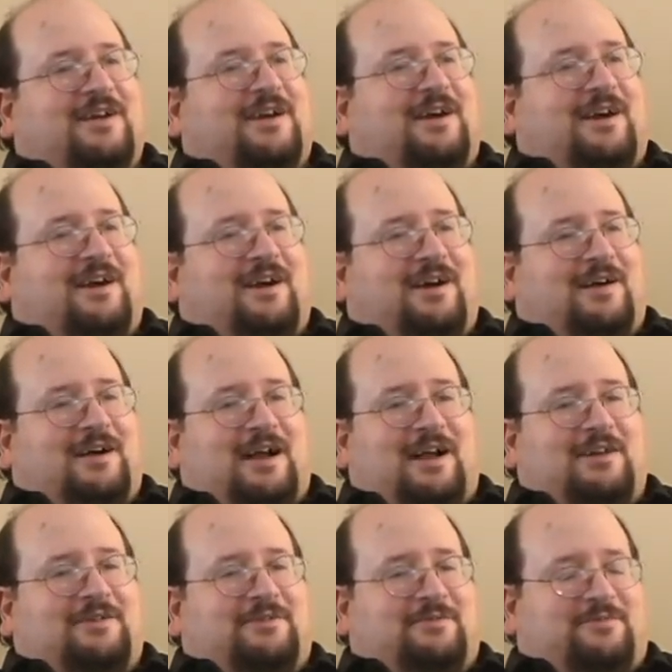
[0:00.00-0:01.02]

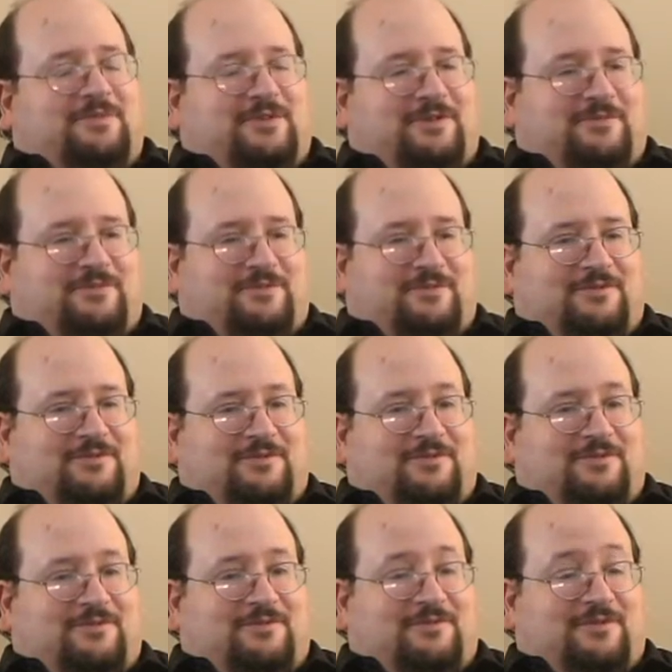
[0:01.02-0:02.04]
I know
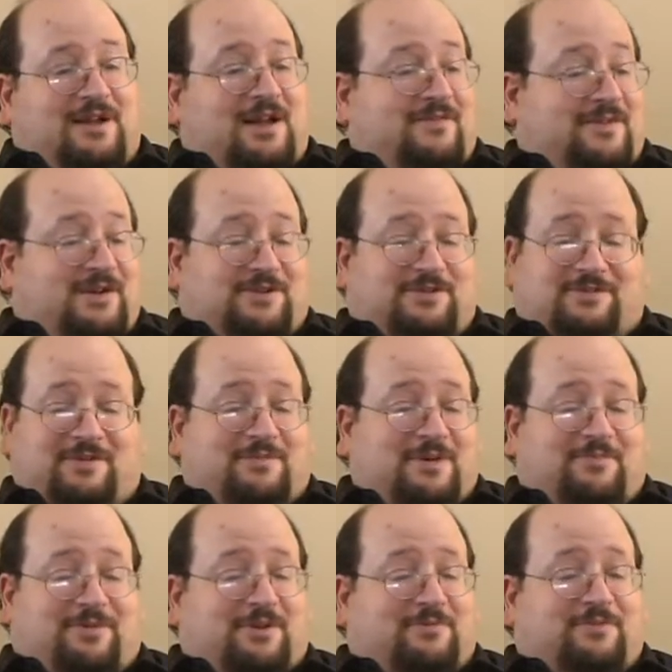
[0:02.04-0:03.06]
people I've actually
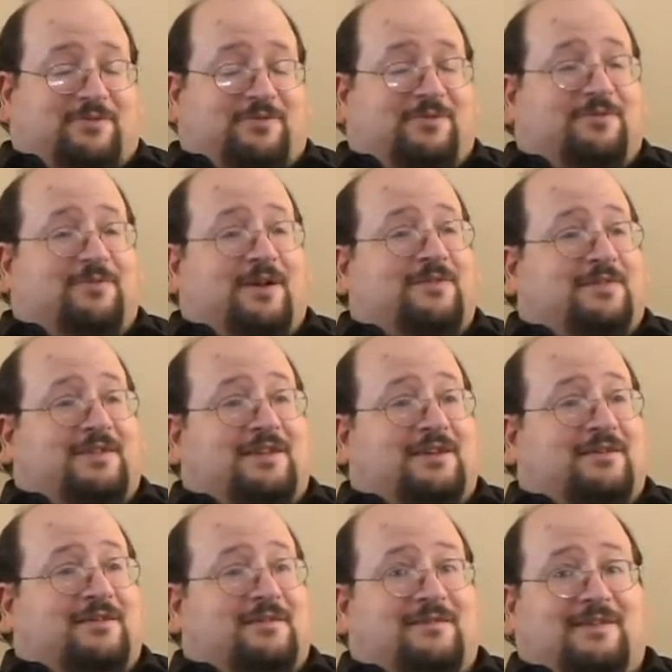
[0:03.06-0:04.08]
met people who went
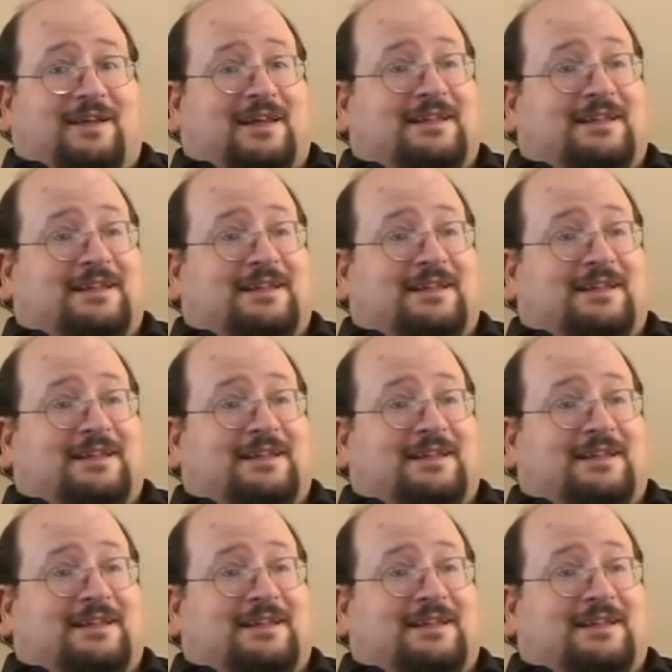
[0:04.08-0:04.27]
there